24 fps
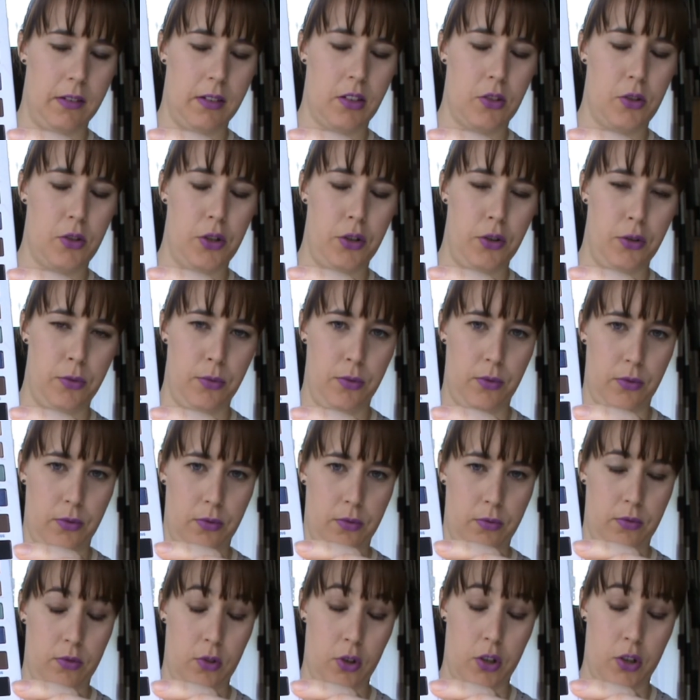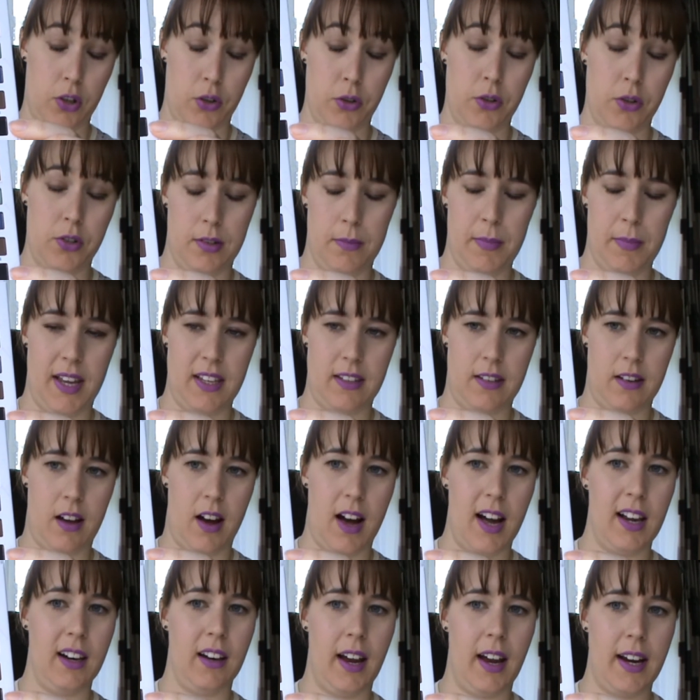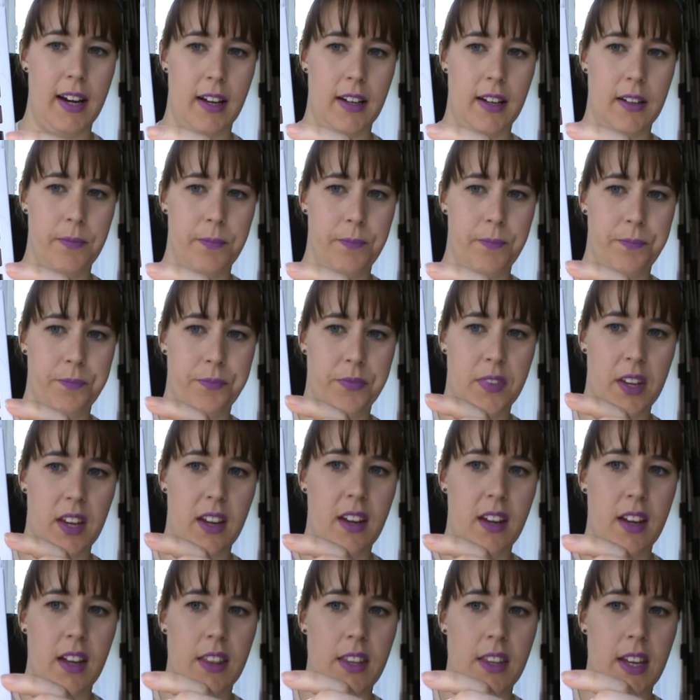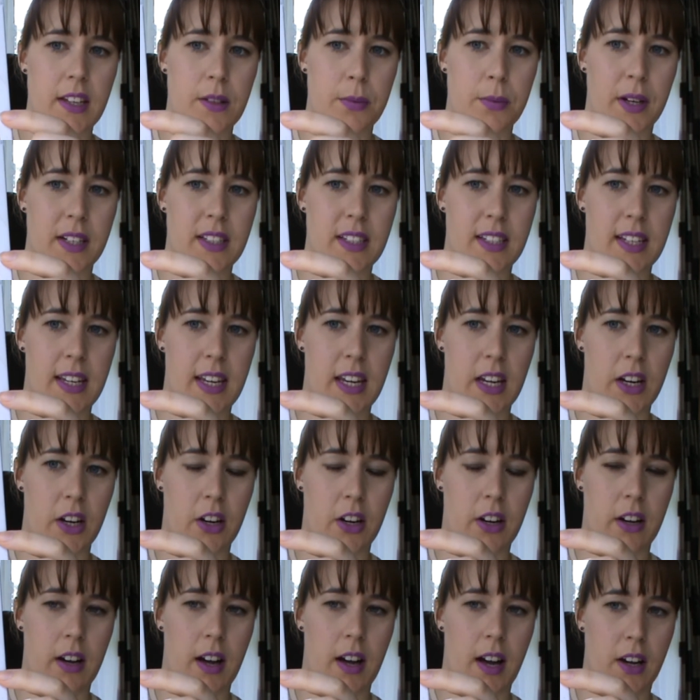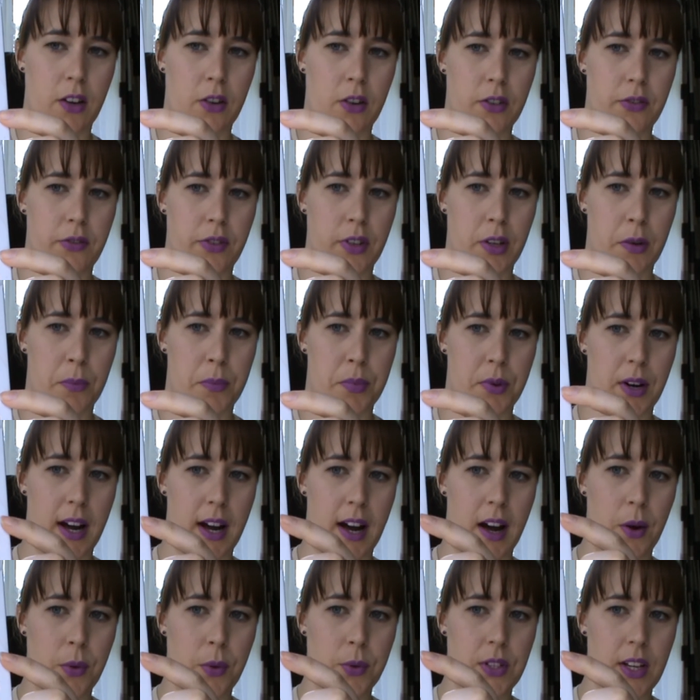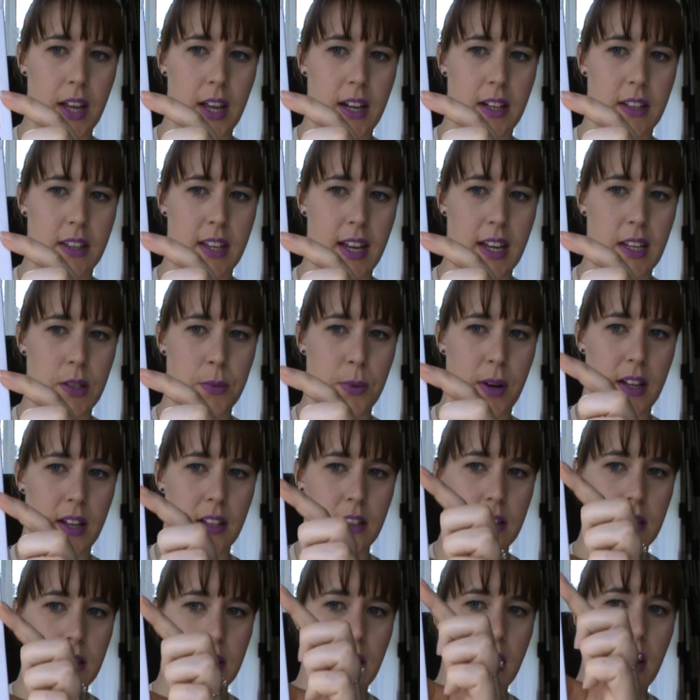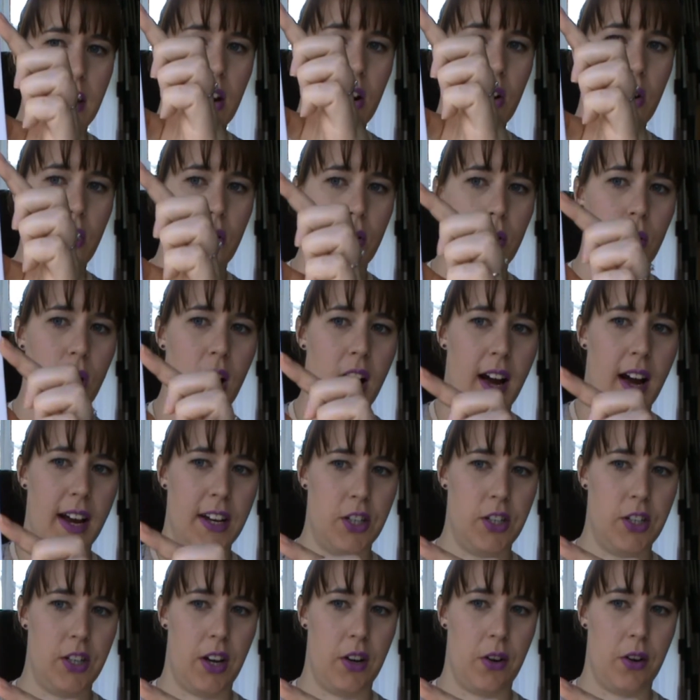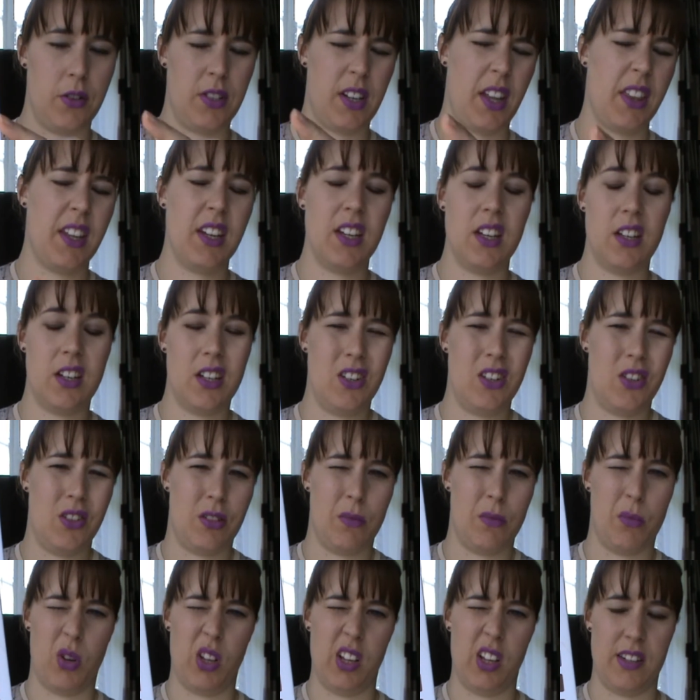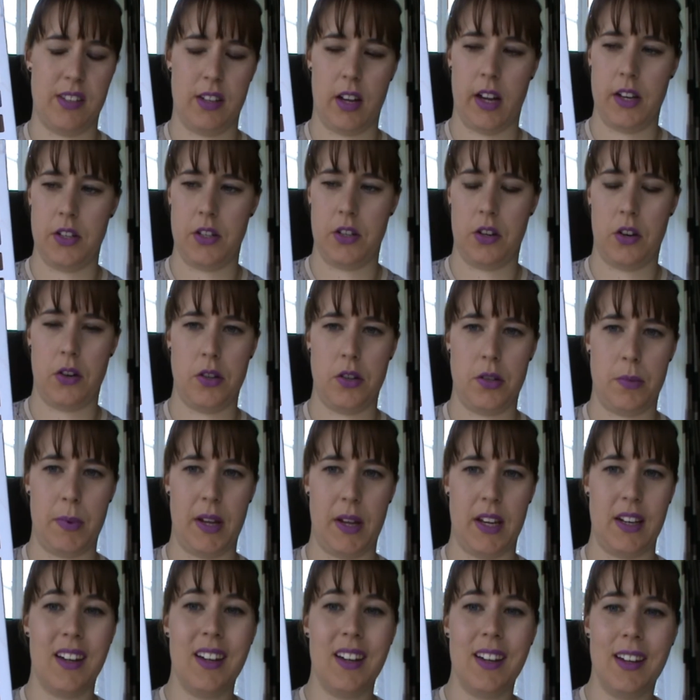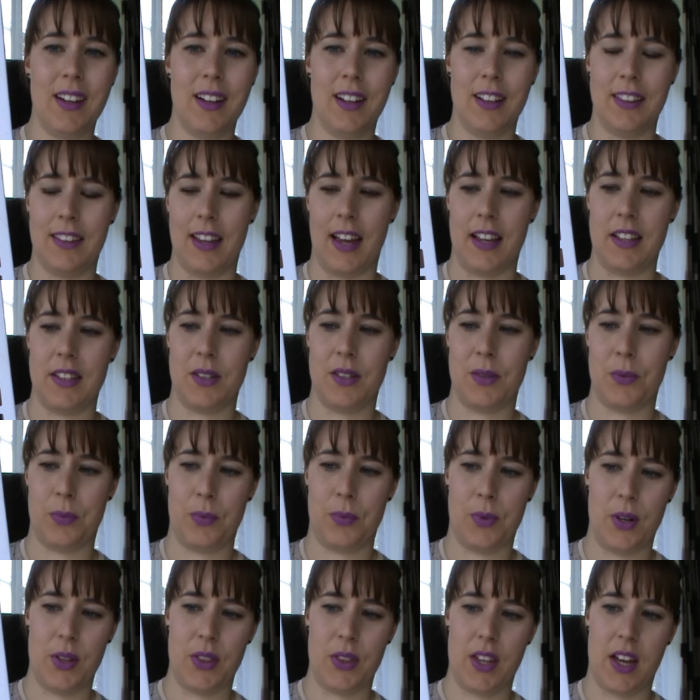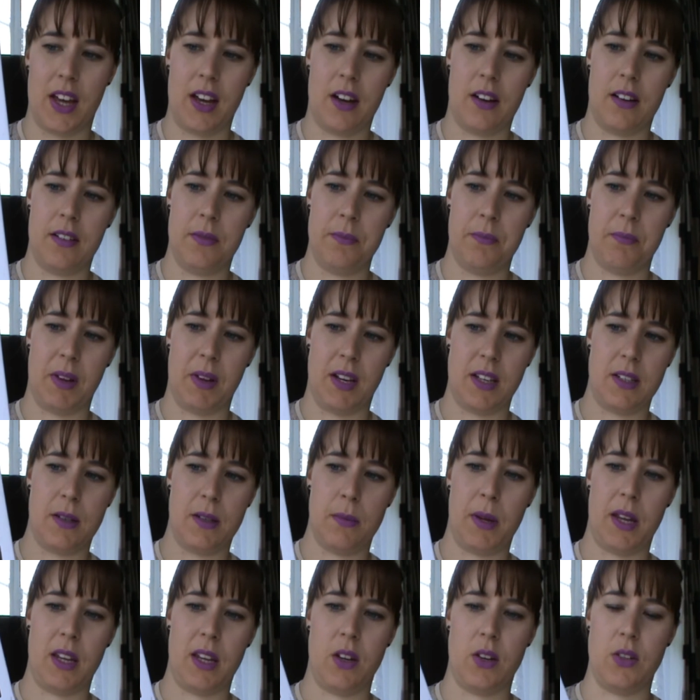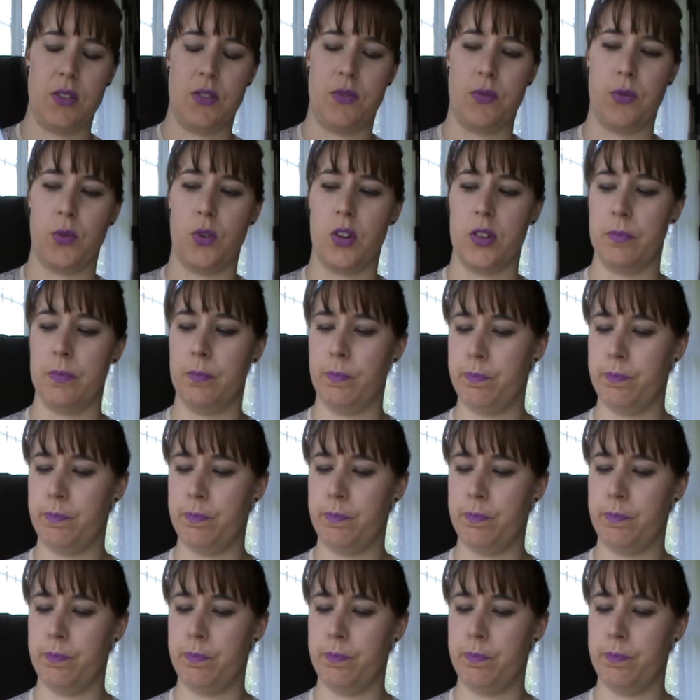to, you can use them as eyeliner. These ones here are good for your brows, and these ones, or eyeshadows, I think you can use them all as eyeshadows, but that's what they're meant to be used for.